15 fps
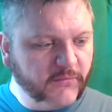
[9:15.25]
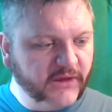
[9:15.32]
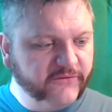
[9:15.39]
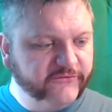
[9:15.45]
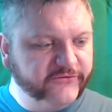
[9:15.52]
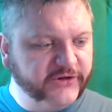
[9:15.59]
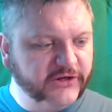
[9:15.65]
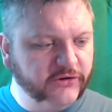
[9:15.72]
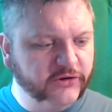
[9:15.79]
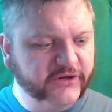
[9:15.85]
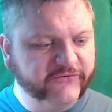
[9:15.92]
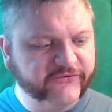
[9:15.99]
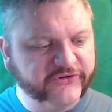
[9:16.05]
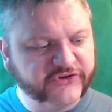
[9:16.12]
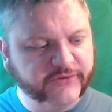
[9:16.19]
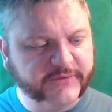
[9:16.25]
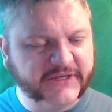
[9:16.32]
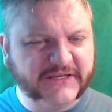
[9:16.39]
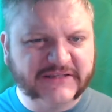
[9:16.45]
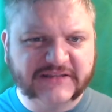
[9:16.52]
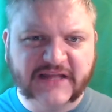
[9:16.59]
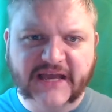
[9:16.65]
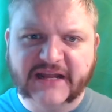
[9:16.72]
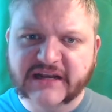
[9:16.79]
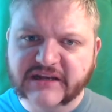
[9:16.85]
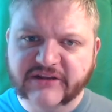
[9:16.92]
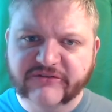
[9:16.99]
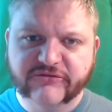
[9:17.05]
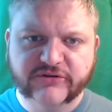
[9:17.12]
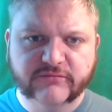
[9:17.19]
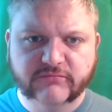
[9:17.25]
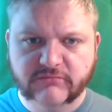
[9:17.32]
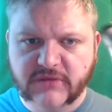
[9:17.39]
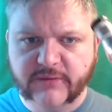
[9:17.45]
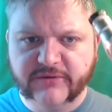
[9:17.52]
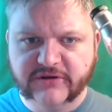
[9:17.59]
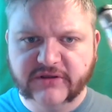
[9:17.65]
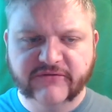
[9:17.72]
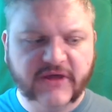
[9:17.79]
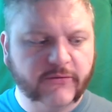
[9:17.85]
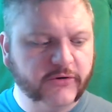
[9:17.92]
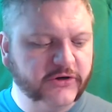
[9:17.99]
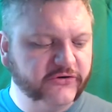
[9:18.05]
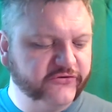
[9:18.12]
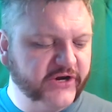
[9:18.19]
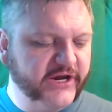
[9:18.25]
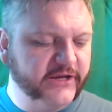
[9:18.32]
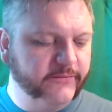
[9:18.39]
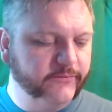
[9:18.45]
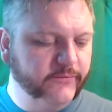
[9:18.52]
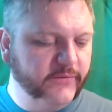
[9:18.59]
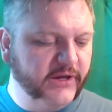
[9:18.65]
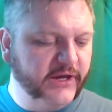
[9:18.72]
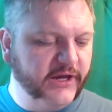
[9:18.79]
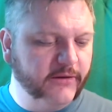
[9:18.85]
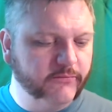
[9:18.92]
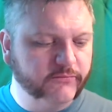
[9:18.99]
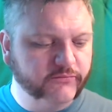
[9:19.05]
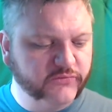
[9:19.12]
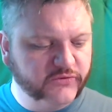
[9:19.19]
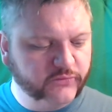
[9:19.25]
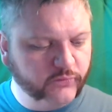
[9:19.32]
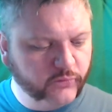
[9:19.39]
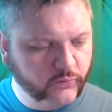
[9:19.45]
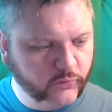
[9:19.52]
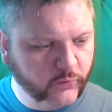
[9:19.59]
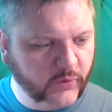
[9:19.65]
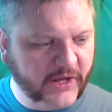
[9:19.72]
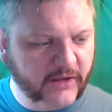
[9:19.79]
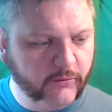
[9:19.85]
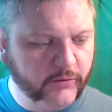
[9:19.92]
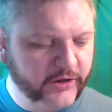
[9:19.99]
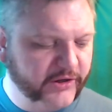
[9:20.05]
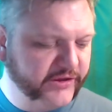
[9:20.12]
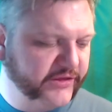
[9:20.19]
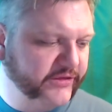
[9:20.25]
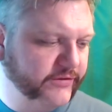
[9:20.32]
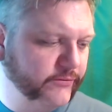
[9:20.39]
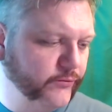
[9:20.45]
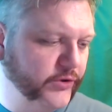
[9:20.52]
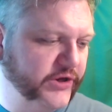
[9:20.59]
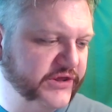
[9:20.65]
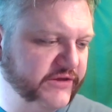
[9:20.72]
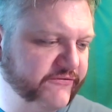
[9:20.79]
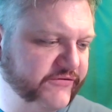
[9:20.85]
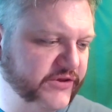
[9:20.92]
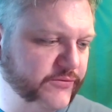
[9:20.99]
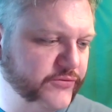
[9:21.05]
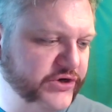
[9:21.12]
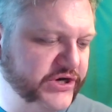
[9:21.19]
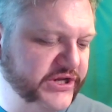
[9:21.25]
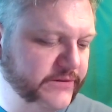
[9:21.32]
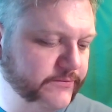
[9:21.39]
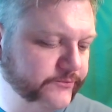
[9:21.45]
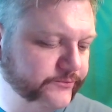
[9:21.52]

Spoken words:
If you're looking for something slightly different, maybe give that one a try. Well worth it for the money.